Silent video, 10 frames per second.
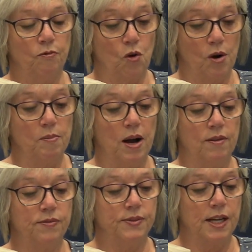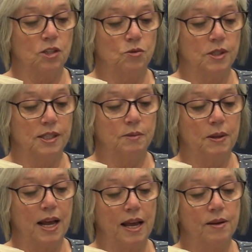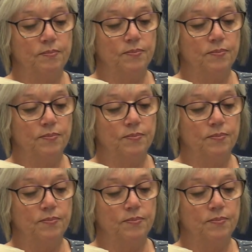form of sexual display.